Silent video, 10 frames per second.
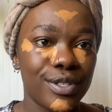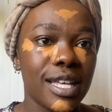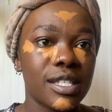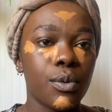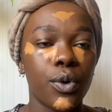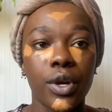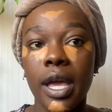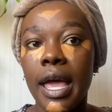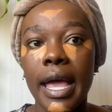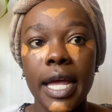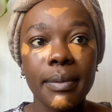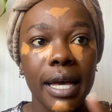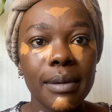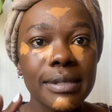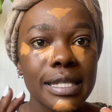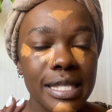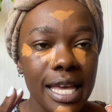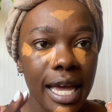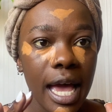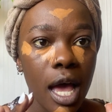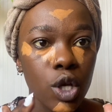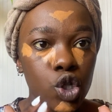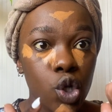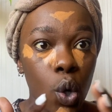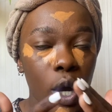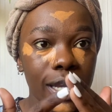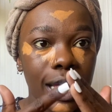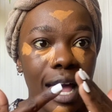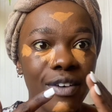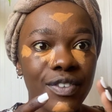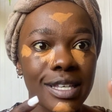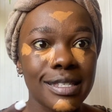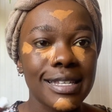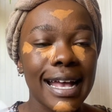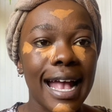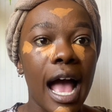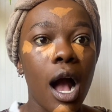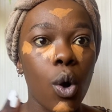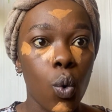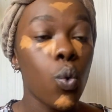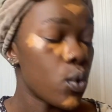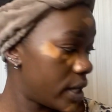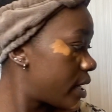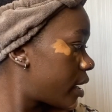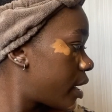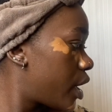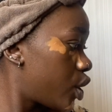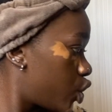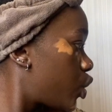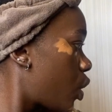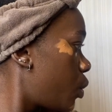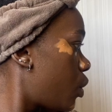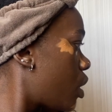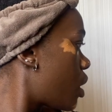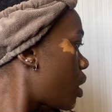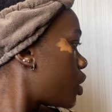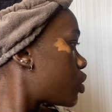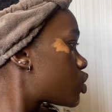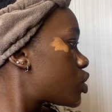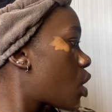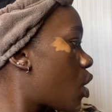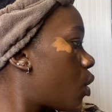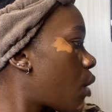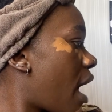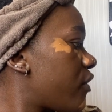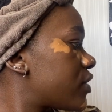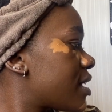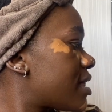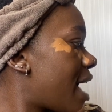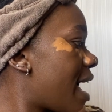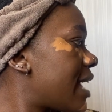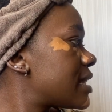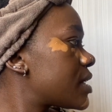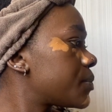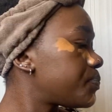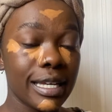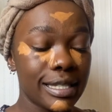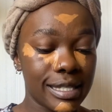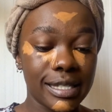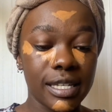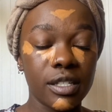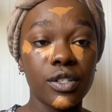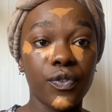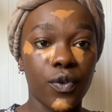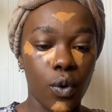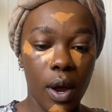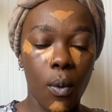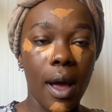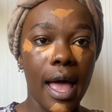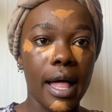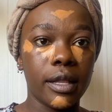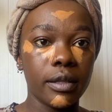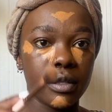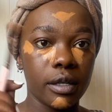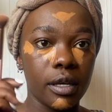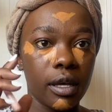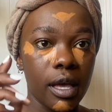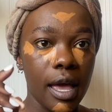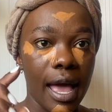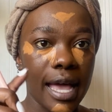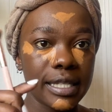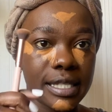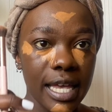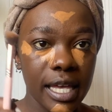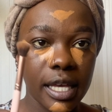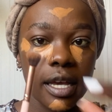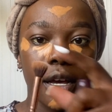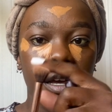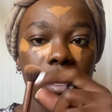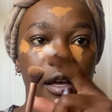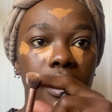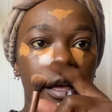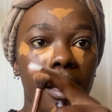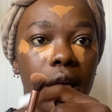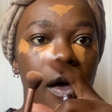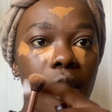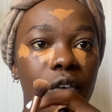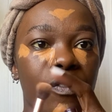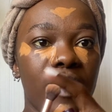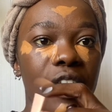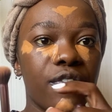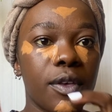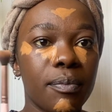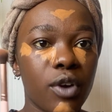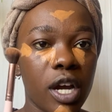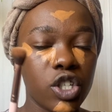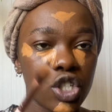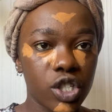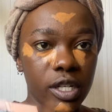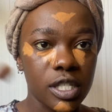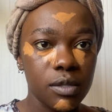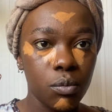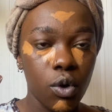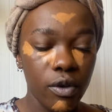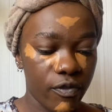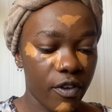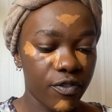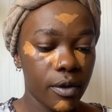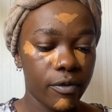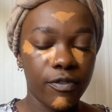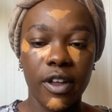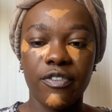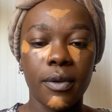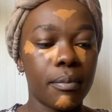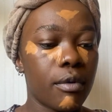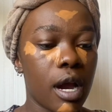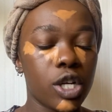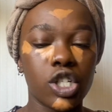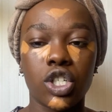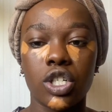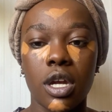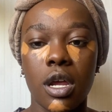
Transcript: that's the word. It becomes thicker, so it covers kakuhle, you know. So after that, it sits for a while. I take a fluffy brush, a small fluffy brush,